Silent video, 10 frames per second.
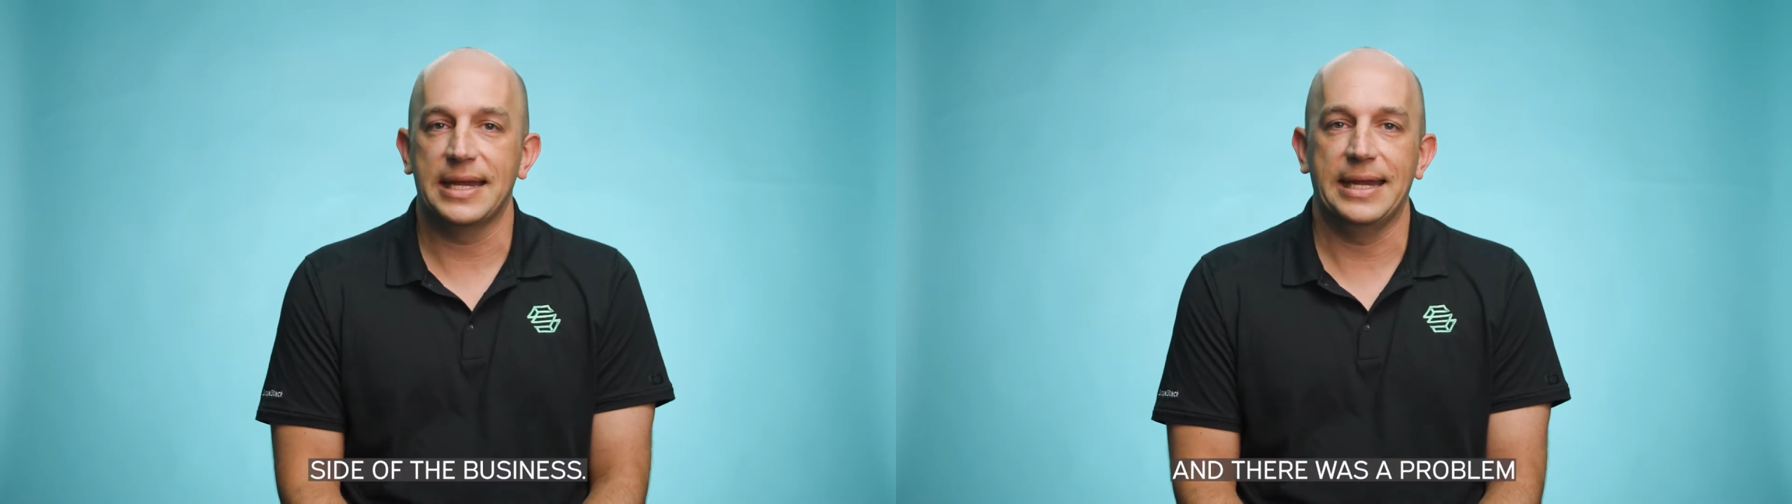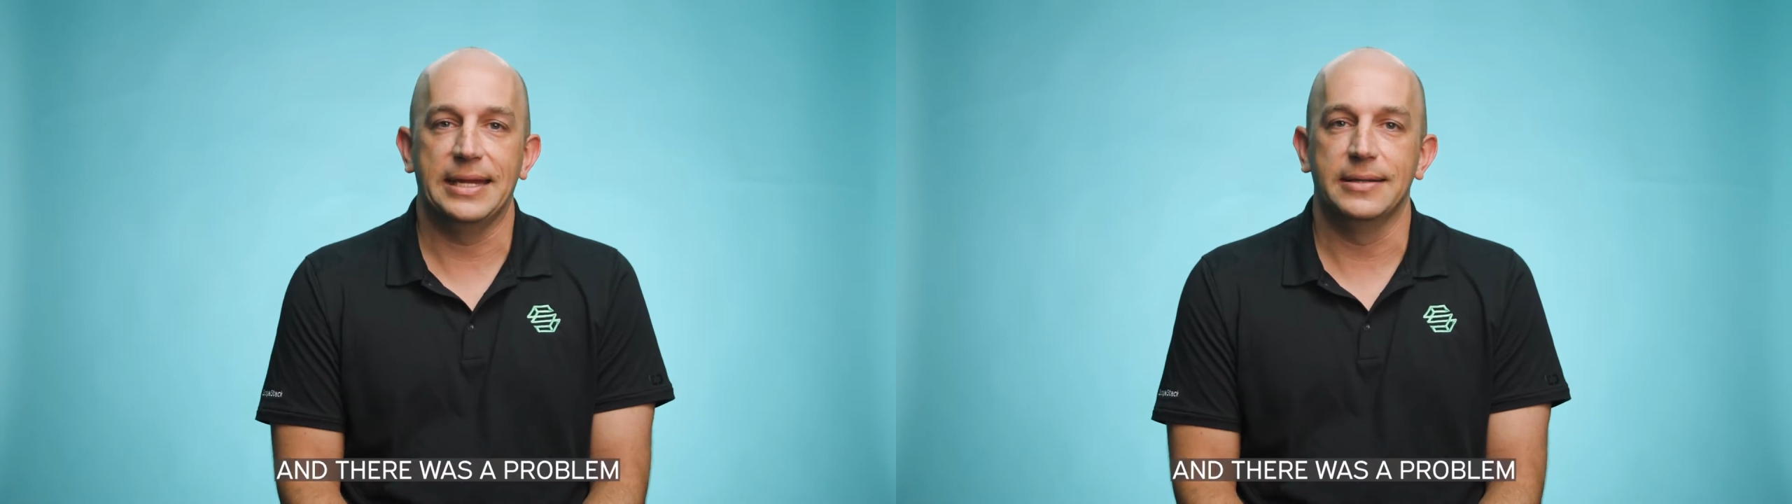
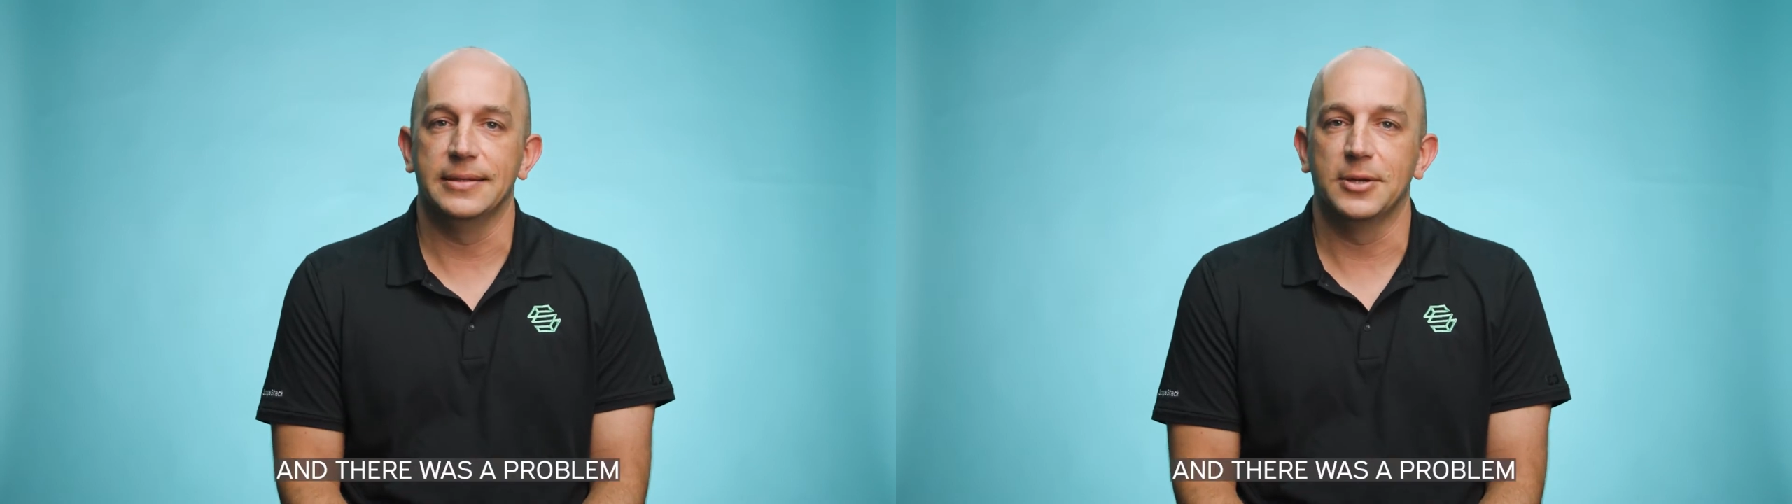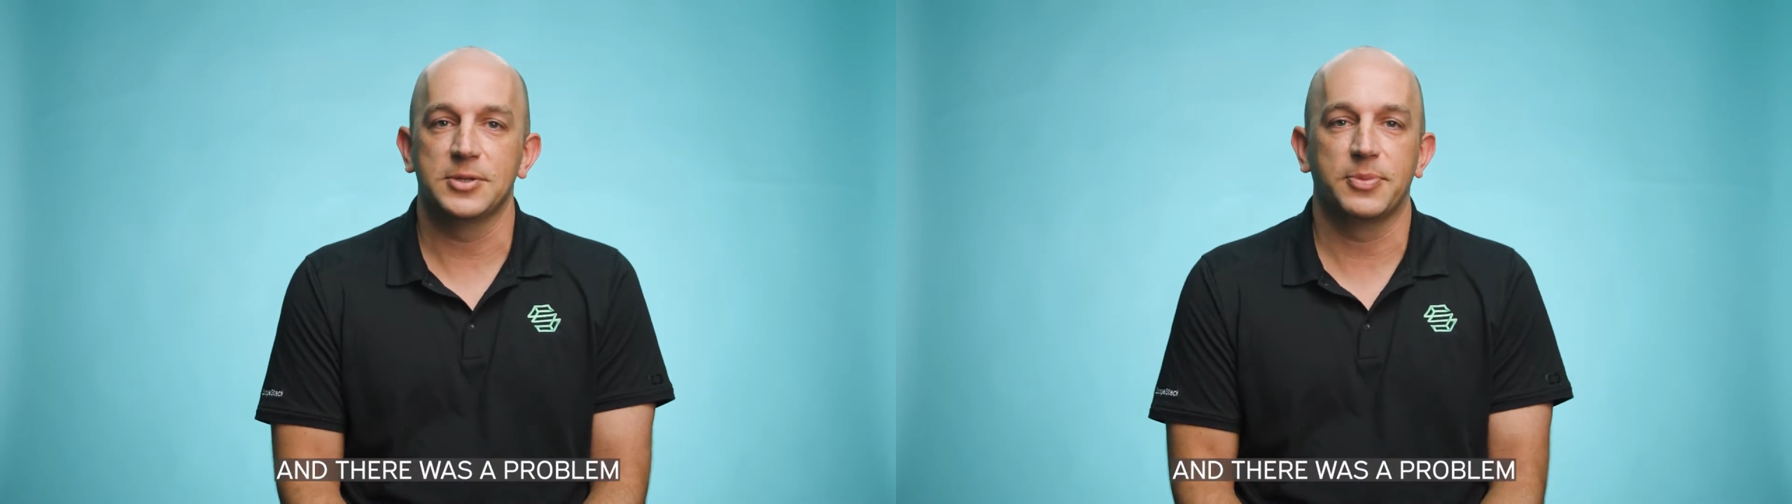
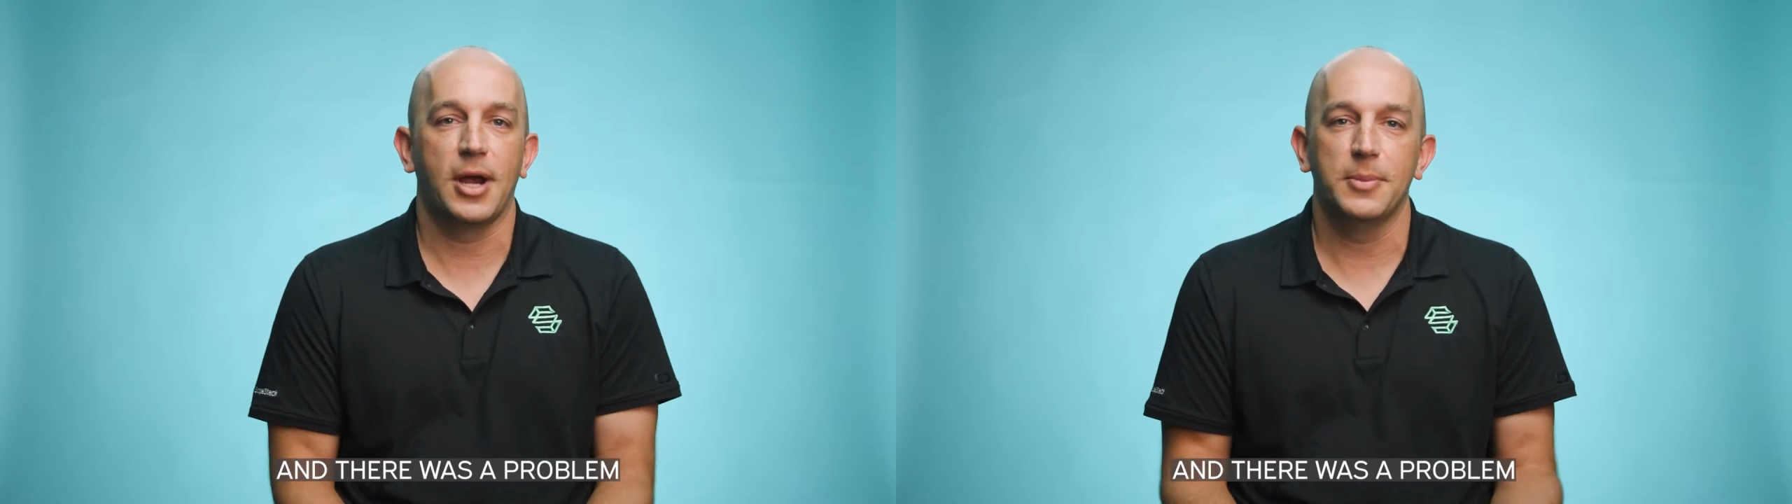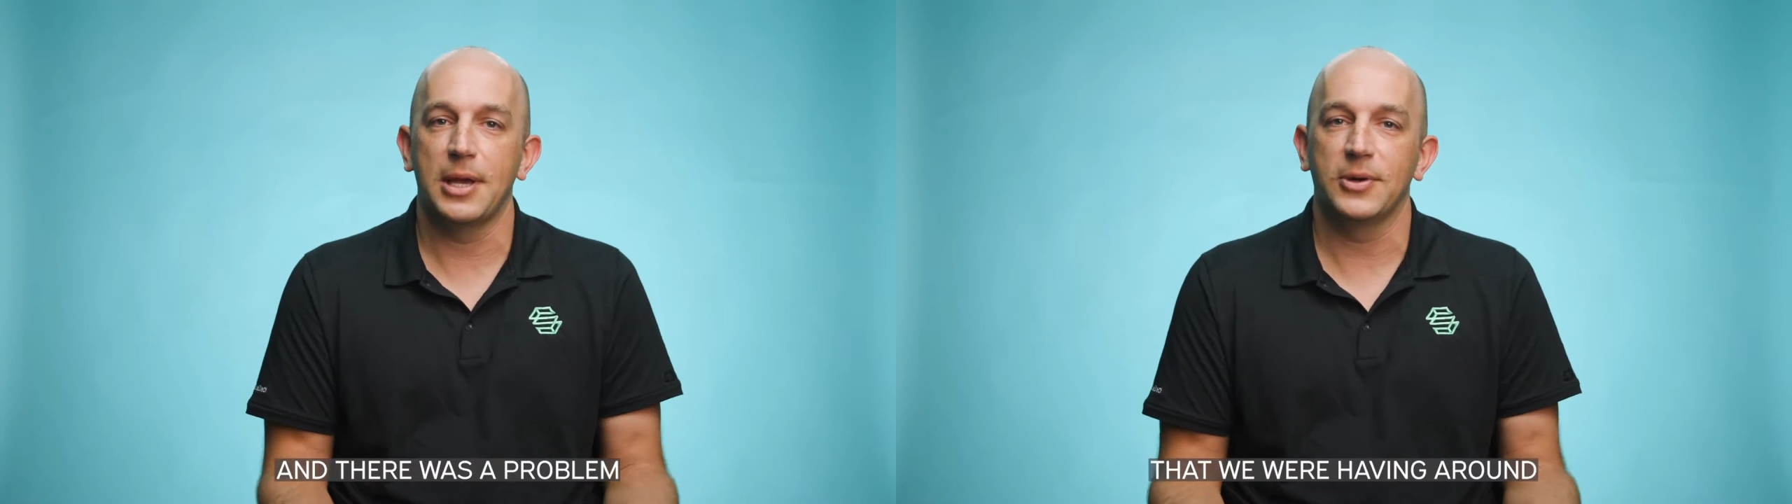and there was a
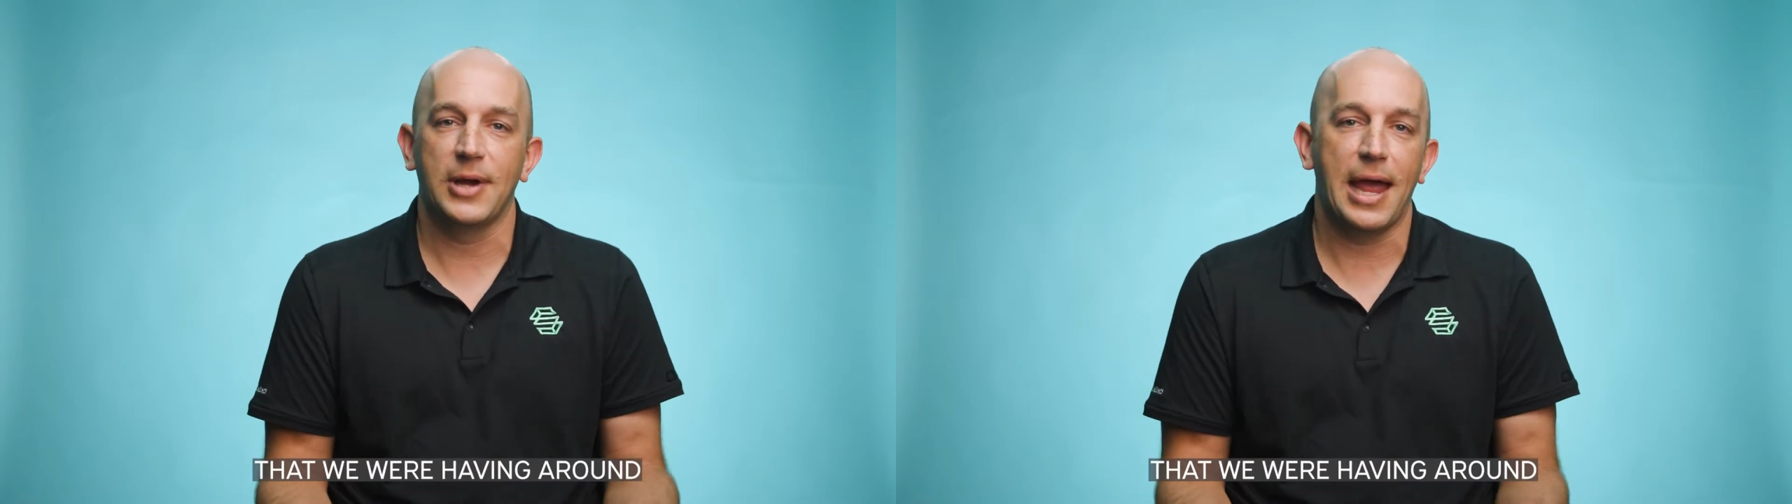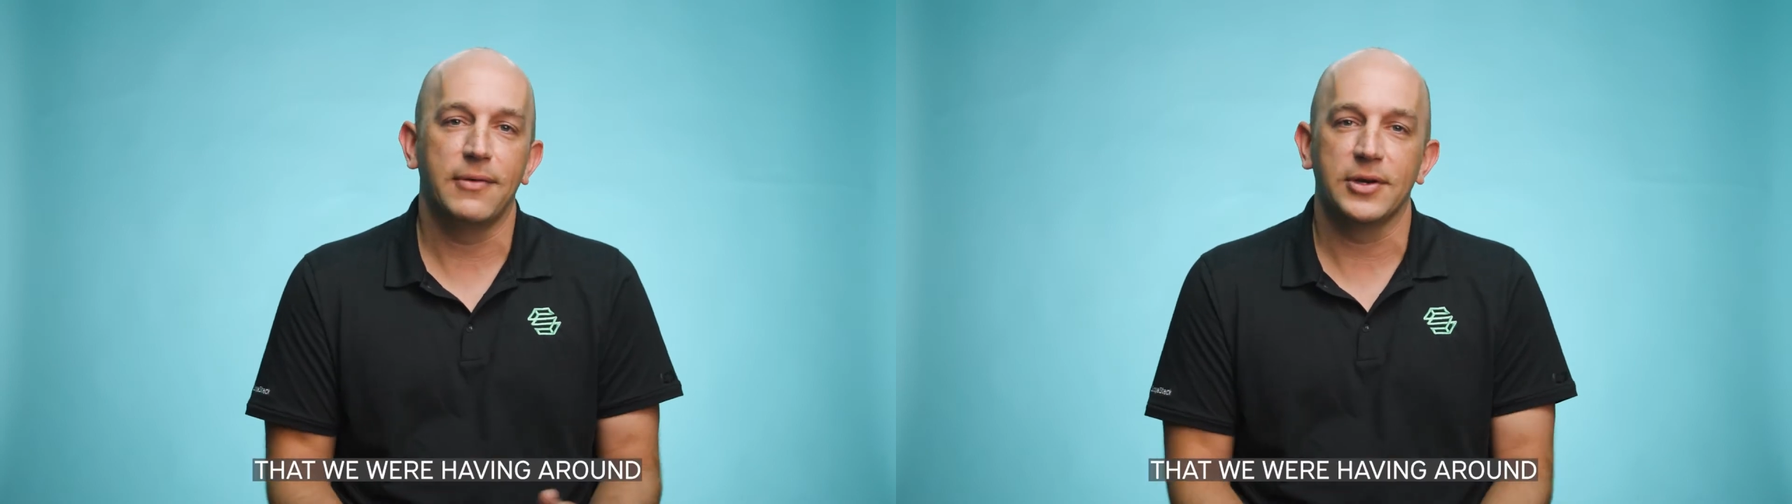problem that we
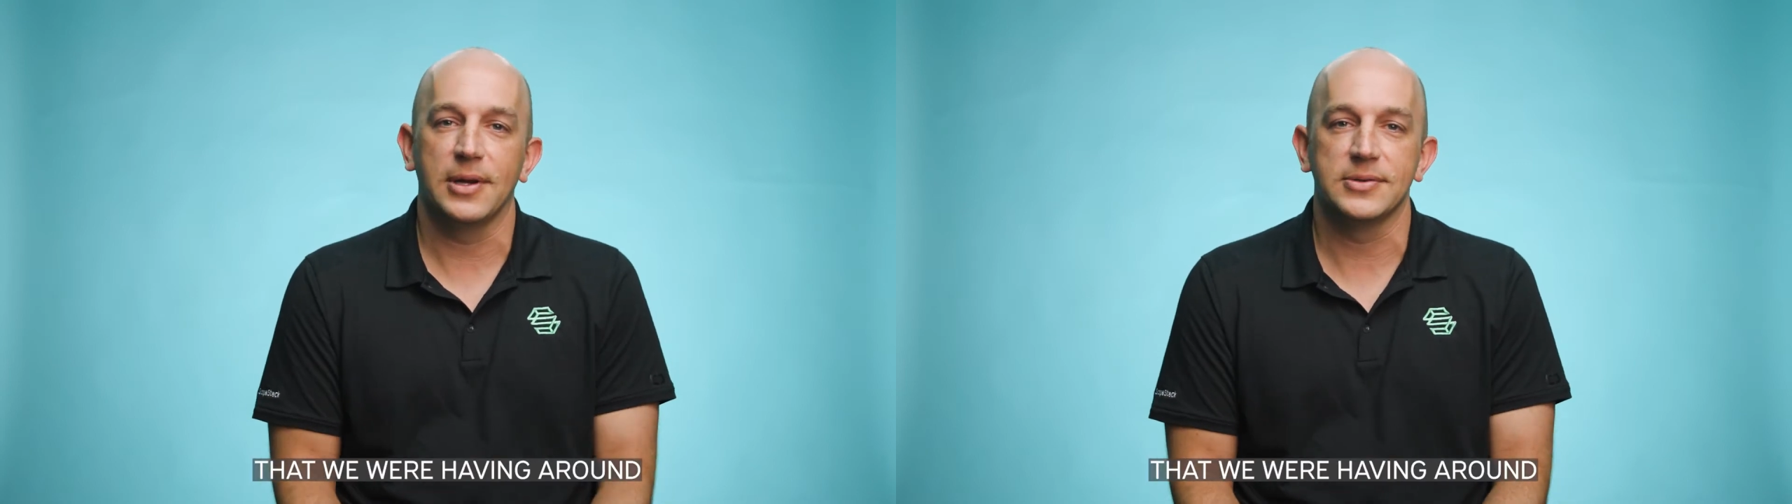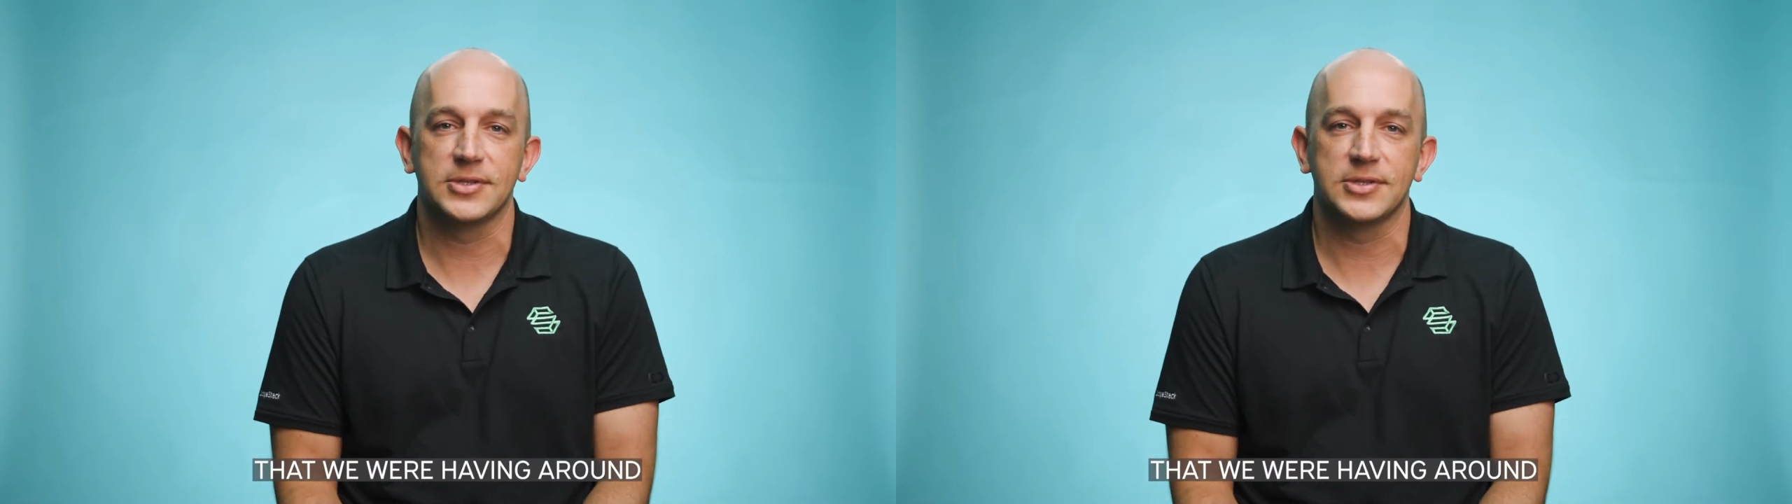were having around